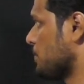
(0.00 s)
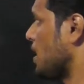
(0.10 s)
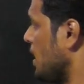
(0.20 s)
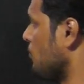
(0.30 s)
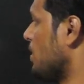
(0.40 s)

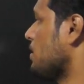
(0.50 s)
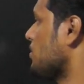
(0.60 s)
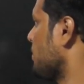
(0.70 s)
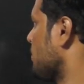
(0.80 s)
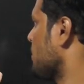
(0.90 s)
or whatever
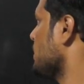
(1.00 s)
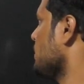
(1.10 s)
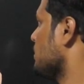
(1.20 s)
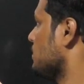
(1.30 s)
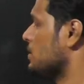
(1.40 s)
may be
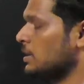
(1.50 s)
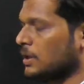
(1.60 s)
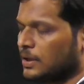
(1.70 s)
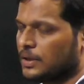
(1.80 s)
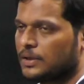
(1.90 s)
the
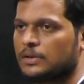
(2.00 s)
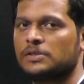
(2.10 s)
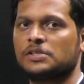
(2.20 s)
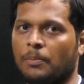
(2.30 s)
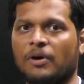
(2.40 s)

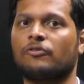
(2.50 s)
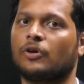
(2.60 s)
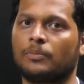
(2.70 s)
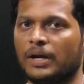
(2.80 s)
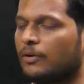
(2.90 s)
shape of
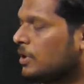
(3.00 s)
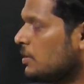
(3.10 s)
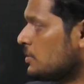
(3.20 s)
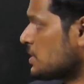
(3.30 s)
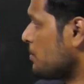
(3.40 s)
your building,
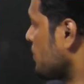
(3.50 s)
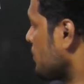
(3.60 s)
whatever shape.